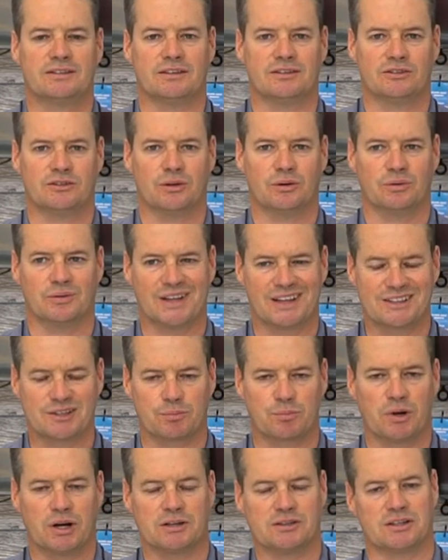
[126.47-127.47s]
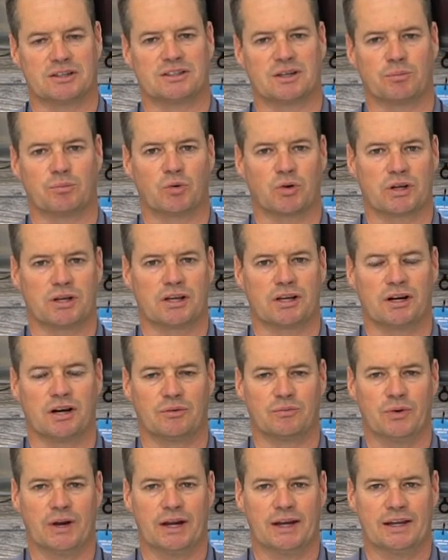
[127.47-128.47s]
And so that's a project I'm working
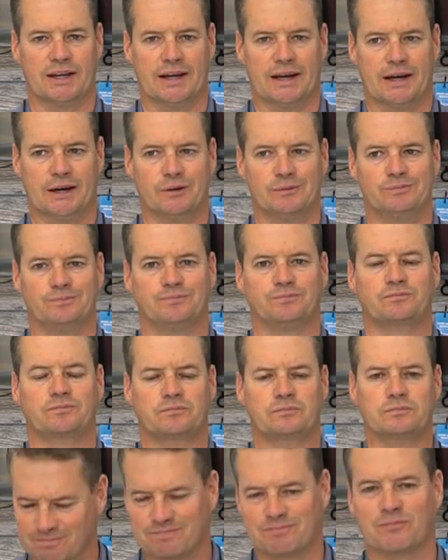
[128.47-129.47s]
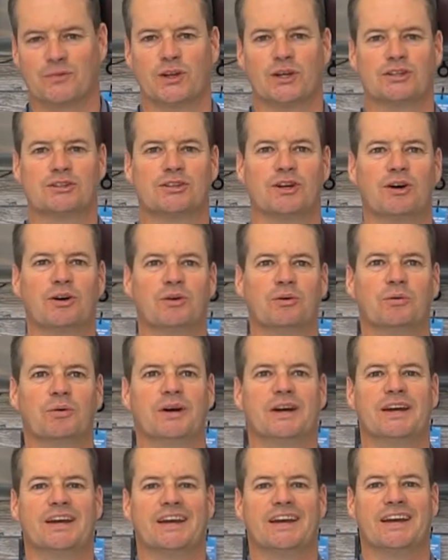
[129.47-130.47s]
on right now.
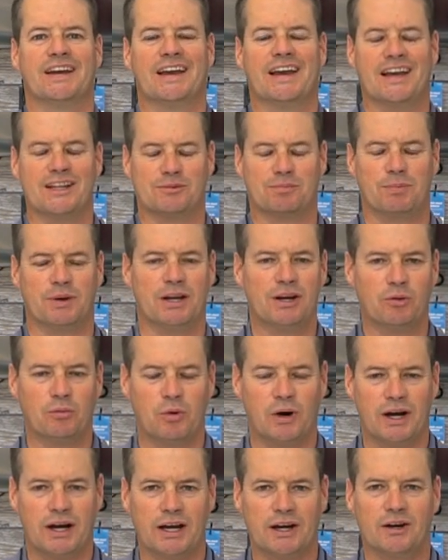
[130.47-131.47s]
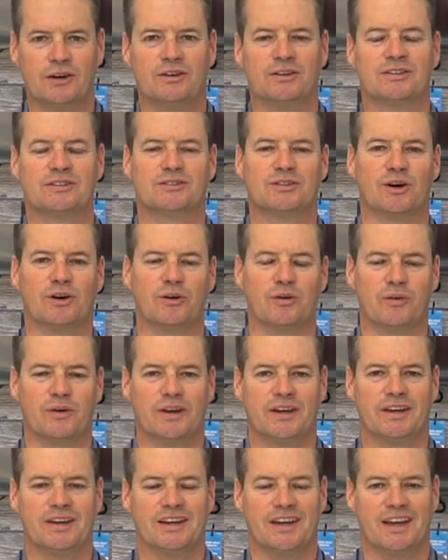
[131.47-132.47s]
So it's been a while.
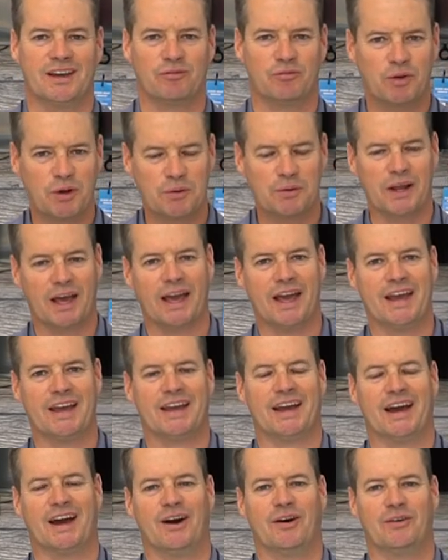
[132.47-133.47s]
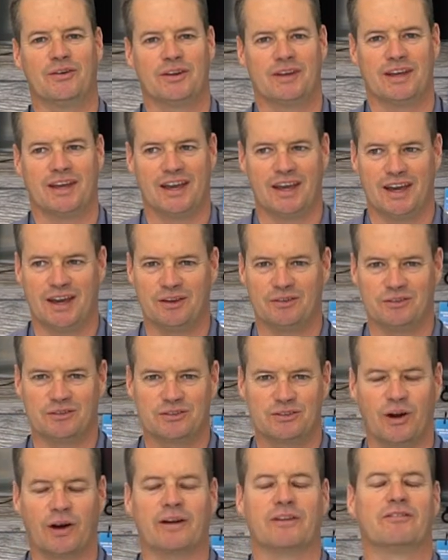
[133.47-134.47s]
So if we were to hang out and
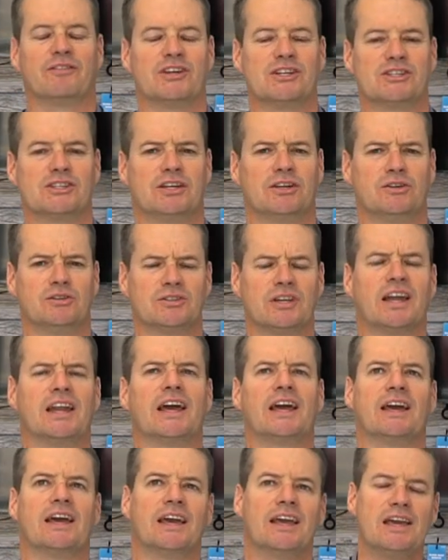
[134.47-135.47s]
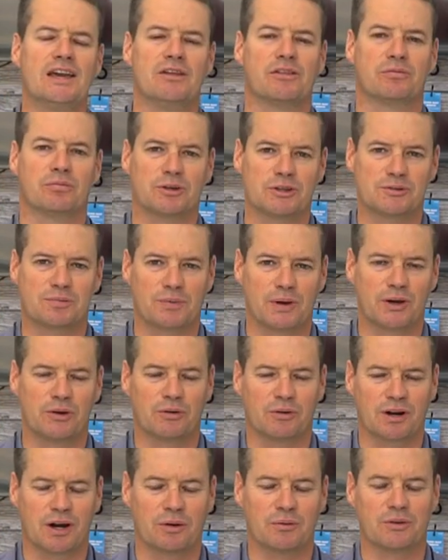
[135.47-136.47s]
talk fishing, you said, "Hey, Heath, what's been
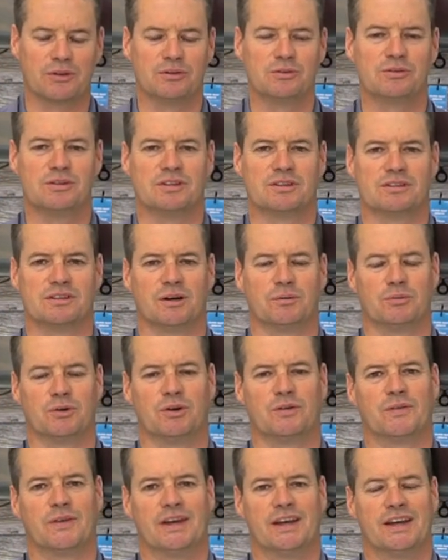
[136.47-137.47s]
going on with you this summer?"